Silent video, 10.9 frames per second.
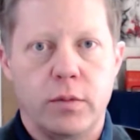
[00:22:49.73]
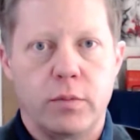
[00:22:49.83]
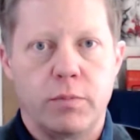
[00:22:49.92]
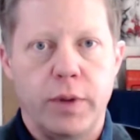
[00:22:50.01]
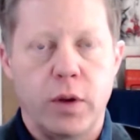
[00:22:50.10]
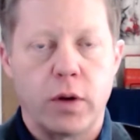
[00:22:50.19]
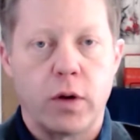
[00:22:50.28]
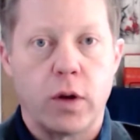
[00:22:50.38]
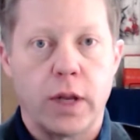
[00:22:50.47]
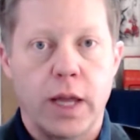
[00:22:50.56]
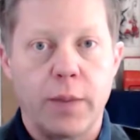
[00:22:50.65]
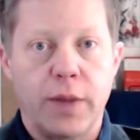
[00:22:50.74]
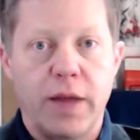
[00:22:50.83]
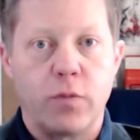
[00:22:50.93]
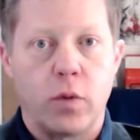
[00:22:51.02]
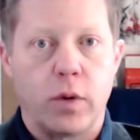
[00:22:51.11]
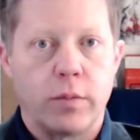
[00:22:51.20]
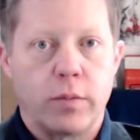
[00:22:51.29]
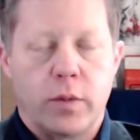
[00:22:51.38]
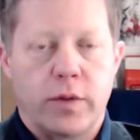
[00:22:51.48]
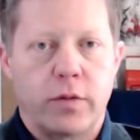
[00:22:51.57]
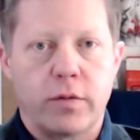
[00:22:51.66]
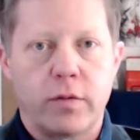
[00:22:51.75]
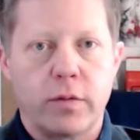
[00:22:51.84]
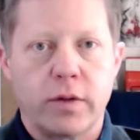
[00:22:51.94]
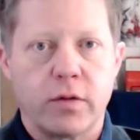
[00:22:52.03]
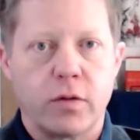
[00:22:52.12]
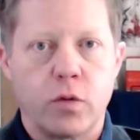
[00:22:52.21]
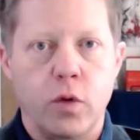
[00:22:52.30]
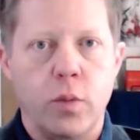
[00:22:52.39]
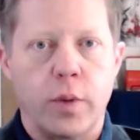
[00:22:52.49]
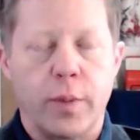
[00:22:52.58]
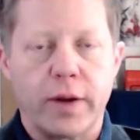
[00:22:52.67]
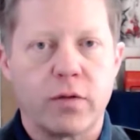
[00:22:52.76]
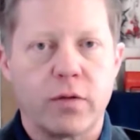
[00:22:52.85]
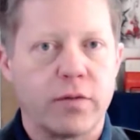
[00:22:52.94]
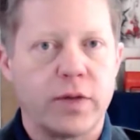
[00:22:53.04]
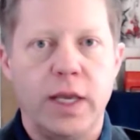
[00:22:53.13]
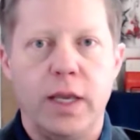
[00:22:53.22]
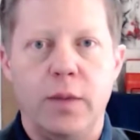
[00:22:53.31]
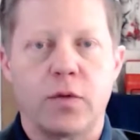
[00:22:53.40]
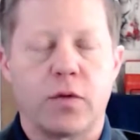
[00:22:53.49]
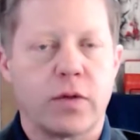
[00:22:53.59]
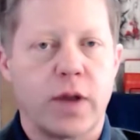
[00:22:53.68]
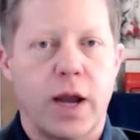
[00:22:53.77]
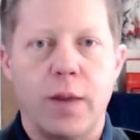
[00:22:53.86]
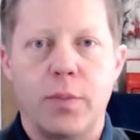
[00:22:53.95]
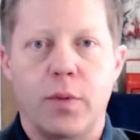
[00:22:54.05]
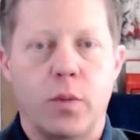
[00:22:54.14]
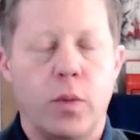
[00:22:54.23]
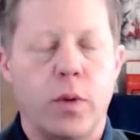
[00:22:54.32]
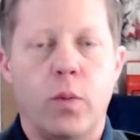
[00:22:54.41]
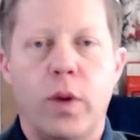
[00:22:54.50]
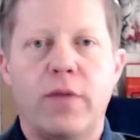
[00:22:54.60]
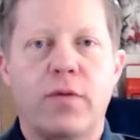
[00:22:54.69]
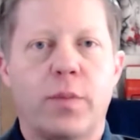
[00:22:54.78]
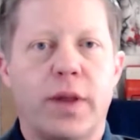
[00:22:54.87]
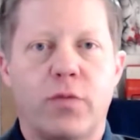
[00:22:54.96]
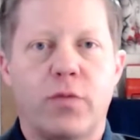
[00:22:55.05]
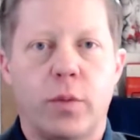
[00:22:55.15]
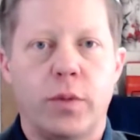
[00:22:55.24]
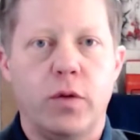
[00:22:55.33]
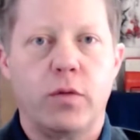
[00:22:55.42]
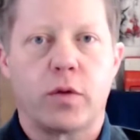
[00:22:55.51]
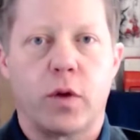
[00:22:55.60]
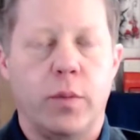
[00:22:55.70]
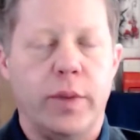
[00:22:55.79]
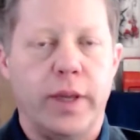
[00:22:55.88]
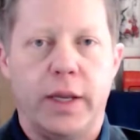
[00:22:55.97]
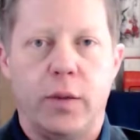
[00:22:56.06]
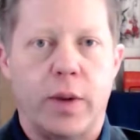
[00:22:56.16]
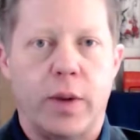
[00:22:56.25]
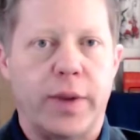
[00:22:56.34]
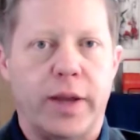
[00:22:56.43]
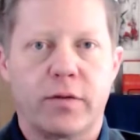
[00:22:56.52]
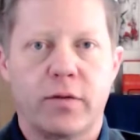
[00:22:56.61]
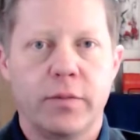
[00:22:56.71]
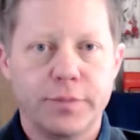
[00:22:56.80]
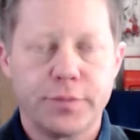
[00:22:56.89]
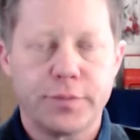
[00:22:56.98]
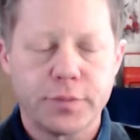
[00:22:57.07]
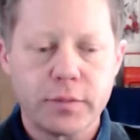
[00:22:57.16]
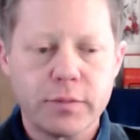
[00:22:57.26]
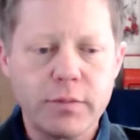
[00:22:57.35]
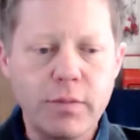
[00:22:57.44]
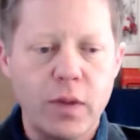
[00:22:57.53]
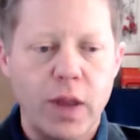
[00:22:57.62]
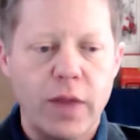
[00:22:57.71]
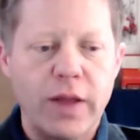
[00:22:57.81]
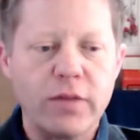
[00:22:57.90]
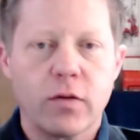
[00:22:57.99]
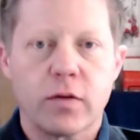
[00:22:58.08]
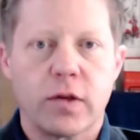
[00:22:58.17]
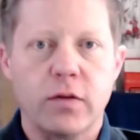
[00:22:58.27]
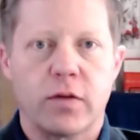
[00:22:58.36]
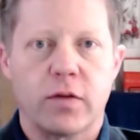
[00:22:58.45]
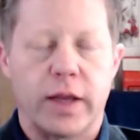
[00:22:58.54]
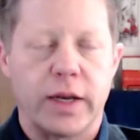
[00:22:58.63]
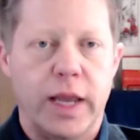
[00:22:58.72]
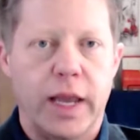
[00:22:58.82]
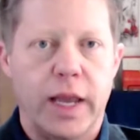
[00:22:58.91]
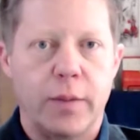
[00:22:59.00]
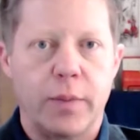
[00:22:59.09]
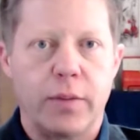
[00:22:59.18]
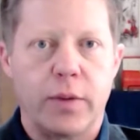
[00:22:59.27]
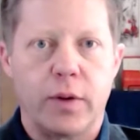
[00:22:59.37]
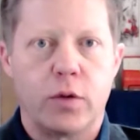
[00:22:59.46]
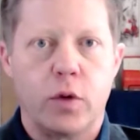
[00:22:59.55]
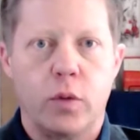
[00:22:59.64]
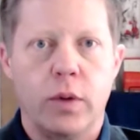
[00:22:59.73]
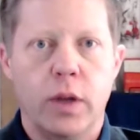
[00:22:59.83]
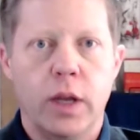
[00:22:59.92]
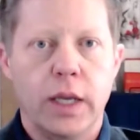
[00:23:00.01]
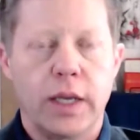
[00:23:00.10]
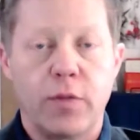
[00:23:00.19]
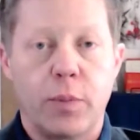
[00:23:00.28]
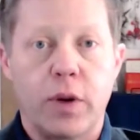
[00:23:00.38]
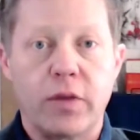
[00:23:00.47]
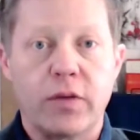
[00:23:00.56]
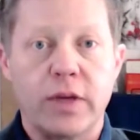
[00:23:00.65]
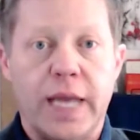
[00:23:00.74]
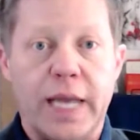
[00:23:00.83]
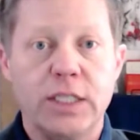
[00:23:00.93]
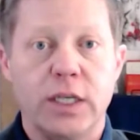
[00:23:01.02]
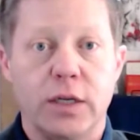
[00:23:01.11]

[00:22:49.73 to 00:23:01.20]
be on an online platform, whether it's like Zoom or Microsoft right. or Skype or wh- whatever platform you use, GoToMeeting, WebEx. And that's a skill mm-hmm. set. Mm-hmm. And be able to give a presentation